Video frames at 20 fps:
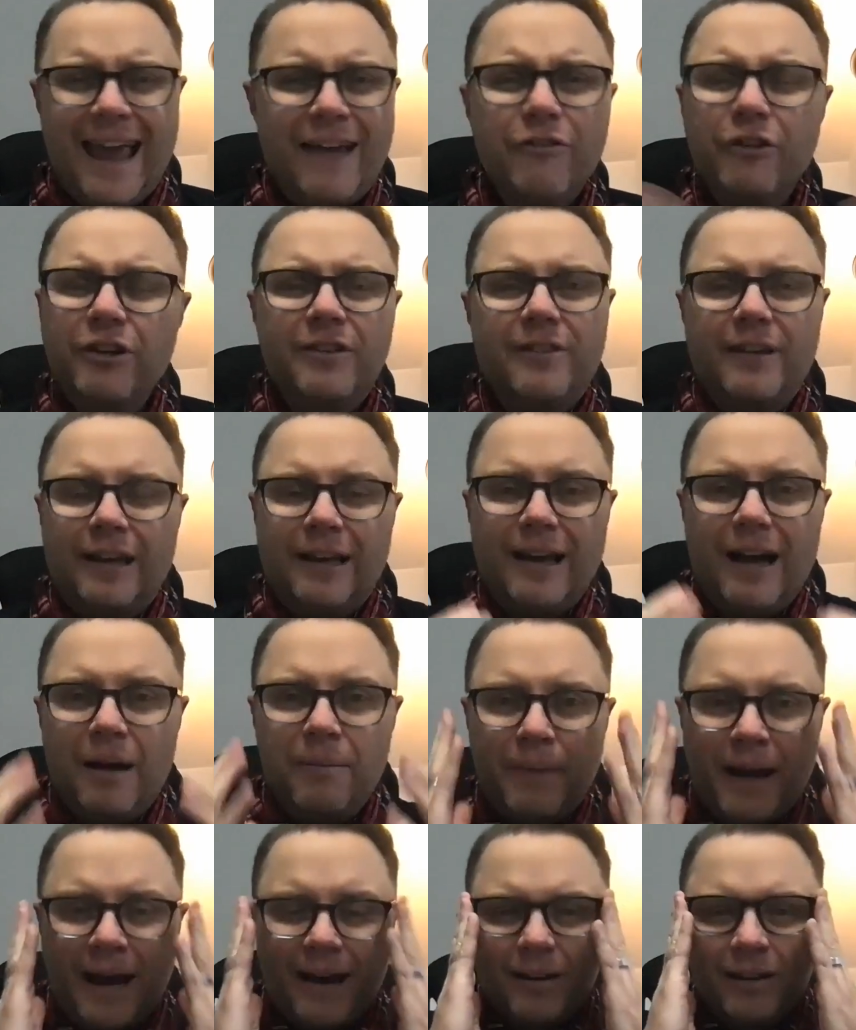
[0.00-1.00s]
everything
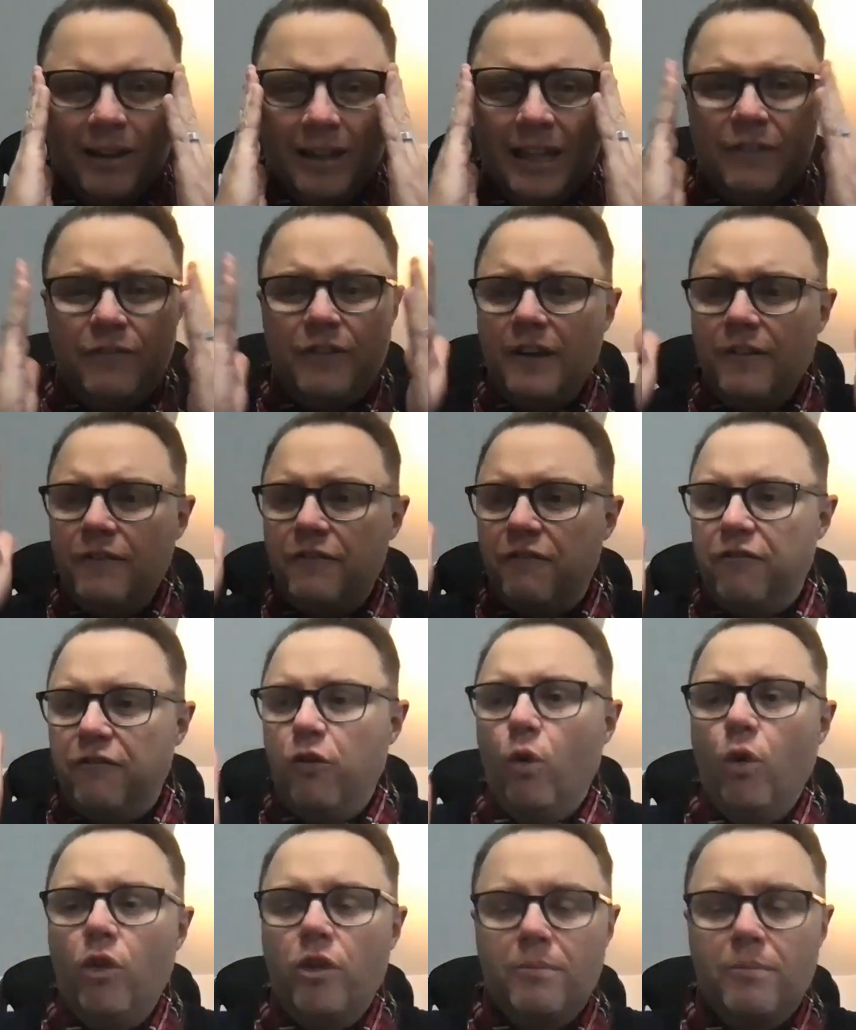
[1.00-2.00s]
about living
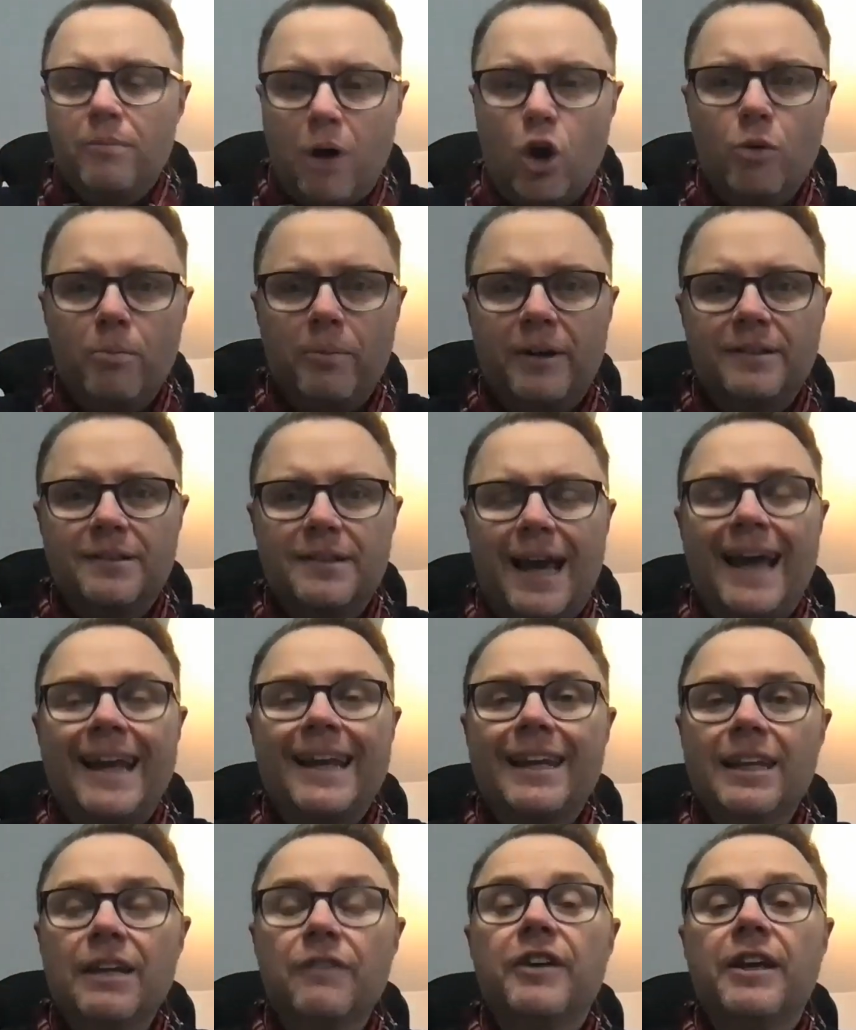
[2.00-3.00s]
for the moment
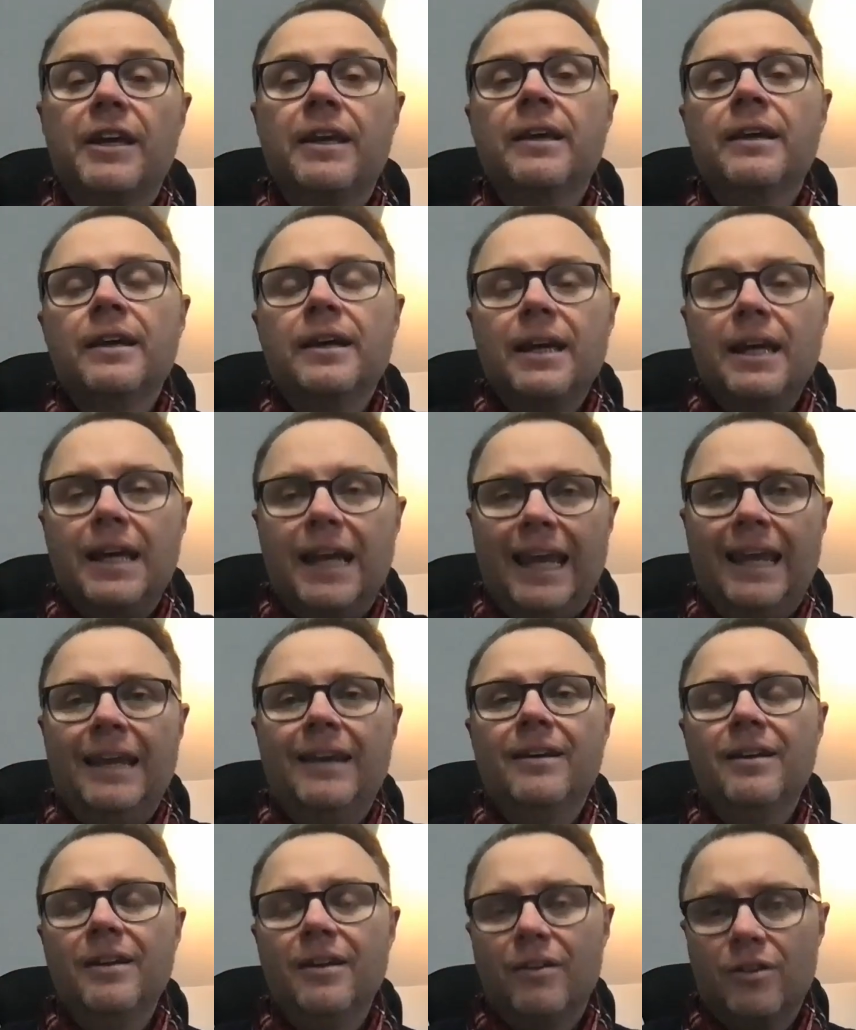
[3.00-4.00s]
and living
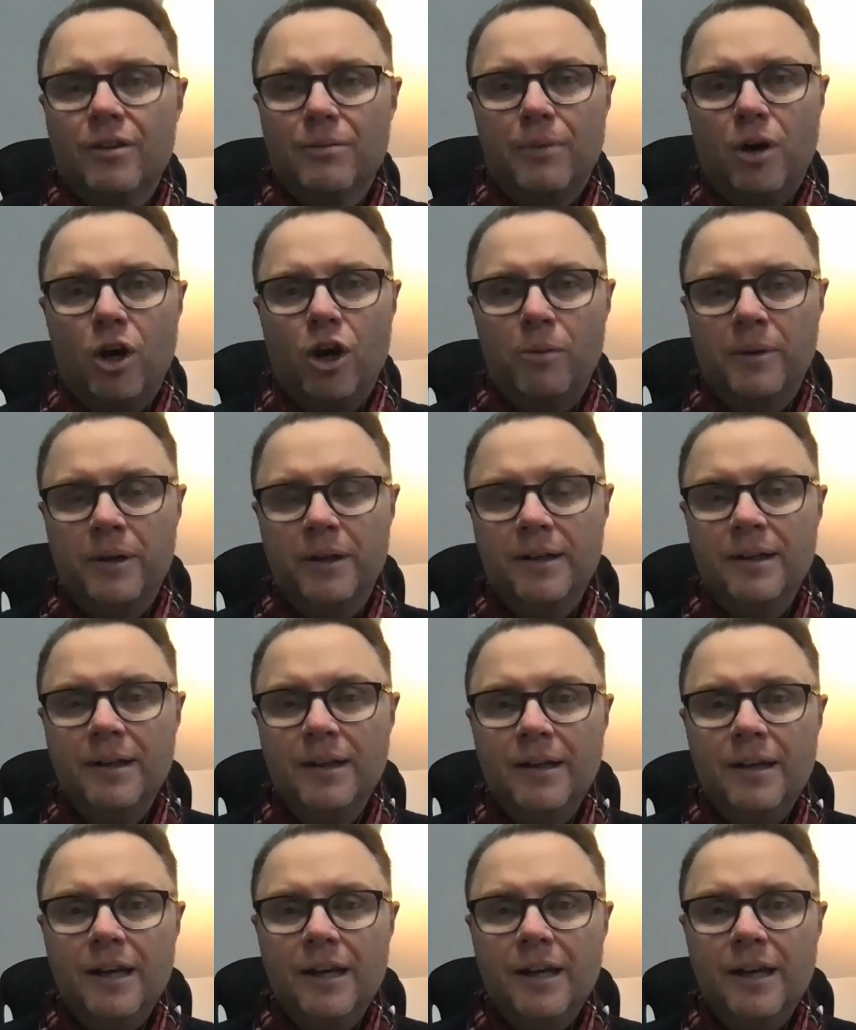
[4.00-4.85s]
in the moment.